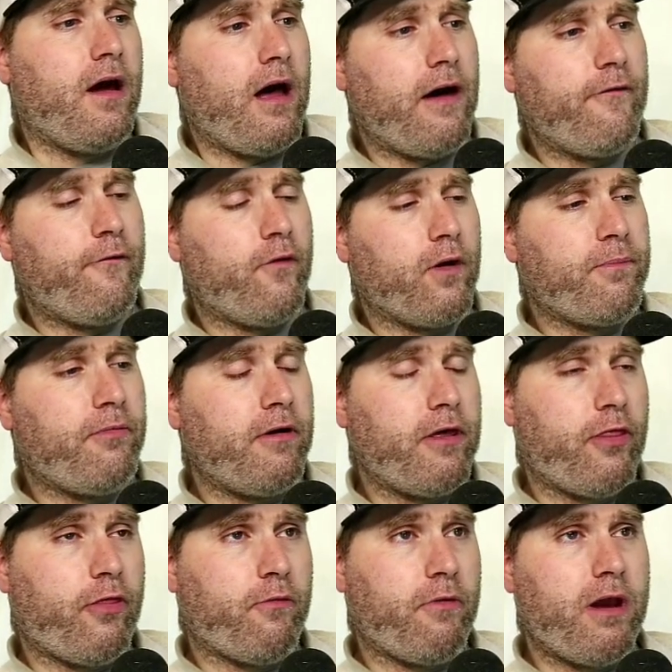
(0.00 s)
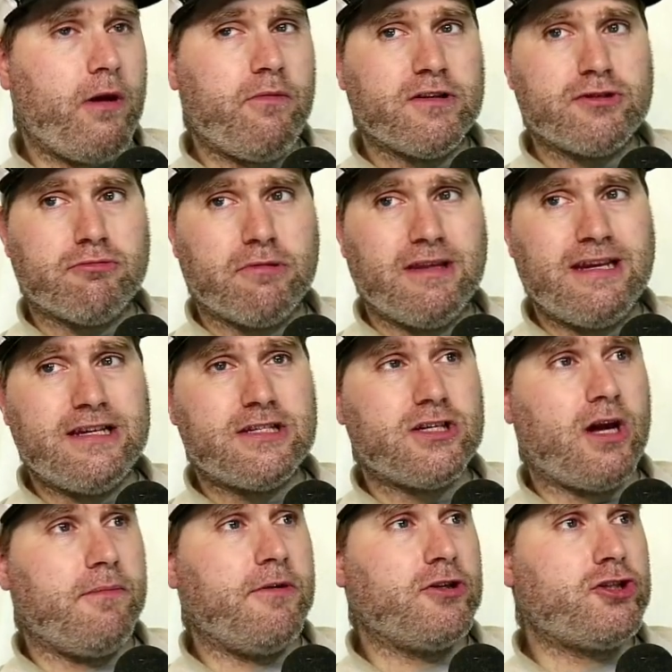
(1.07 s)
Uh, 4.3 was
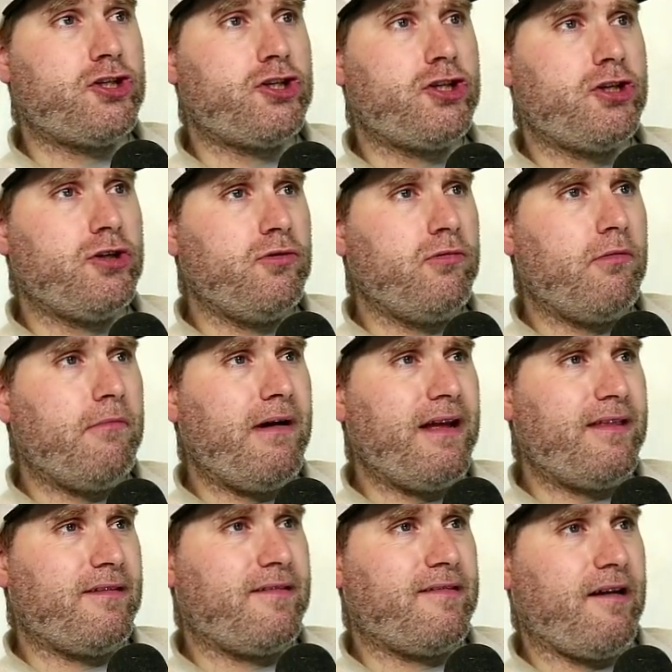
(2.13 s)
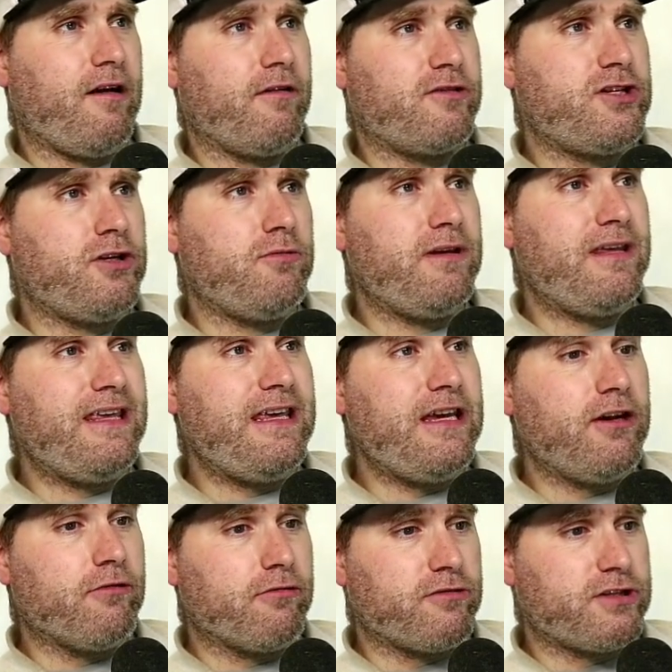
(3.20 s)
released almost two months or two
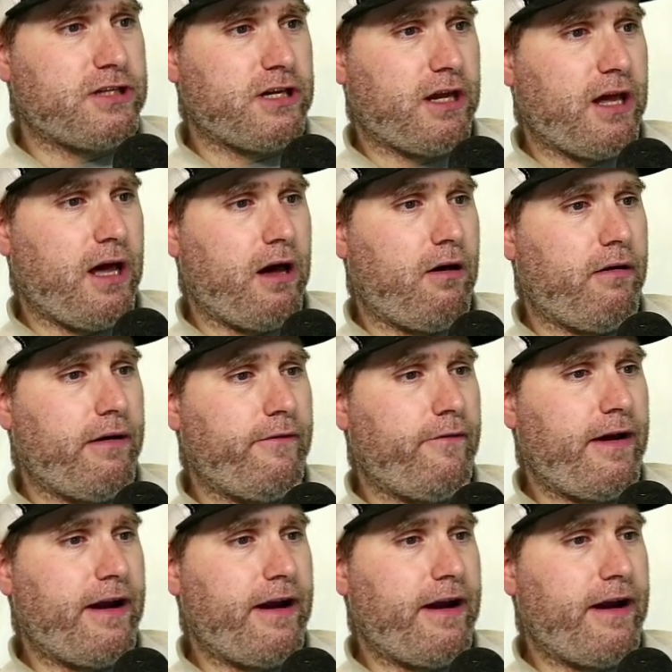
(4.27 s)
years ago. In